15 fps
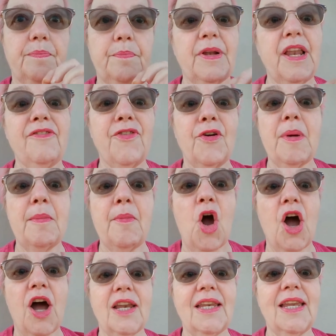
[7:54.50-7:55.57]
platform I'm
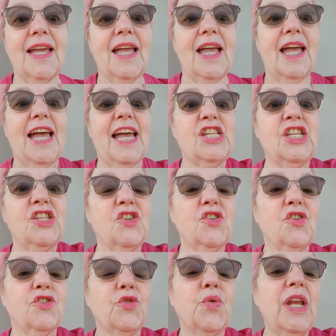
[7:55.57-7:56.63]
on, a
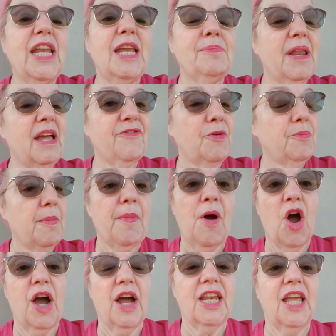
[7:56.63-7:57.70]
digital training platform I'm
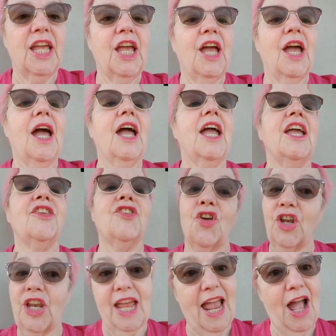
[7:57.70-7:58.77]
on, it's
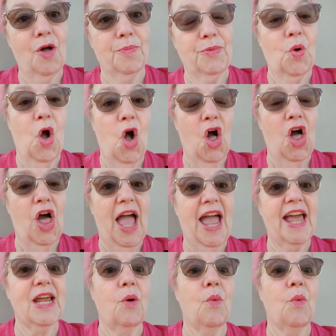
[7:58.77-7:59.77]
going to help you all. And I